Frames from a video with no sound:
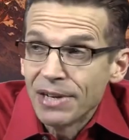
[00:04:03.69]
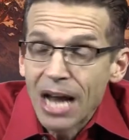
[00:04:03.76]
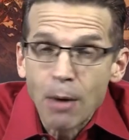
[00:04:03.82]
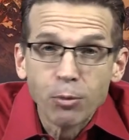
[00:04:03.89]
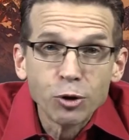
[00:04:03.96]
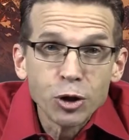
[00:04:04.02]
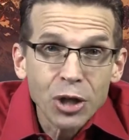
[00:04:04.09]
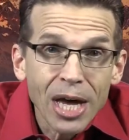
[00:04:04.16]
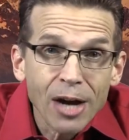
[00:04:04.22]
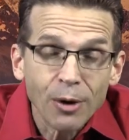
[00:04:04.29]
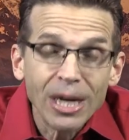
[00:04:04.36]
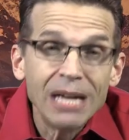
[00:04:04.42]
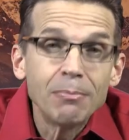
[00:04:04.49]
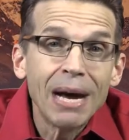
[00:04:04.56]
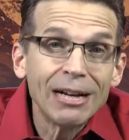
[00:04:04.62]
I was there
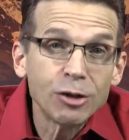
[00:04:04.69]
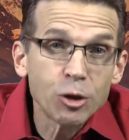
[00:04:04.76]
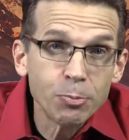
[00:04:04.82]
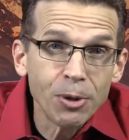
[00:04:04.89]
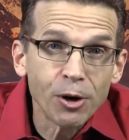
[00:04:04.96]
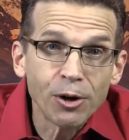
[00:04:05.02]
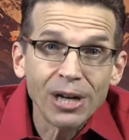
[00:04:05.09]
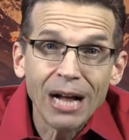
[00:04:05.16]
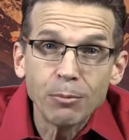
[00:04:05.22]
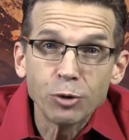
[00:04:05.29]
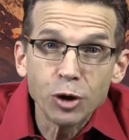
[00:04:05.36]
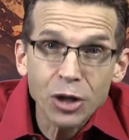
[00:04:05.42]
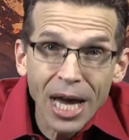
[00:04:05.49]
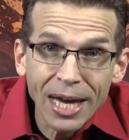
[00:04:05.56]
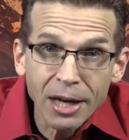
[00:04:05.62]
in my spirit. I was
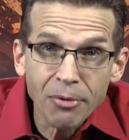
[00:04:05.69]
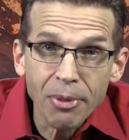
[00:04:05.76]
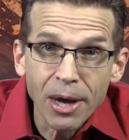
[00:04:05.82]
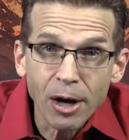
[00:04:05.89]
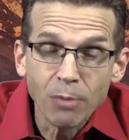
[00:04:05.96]
taken there.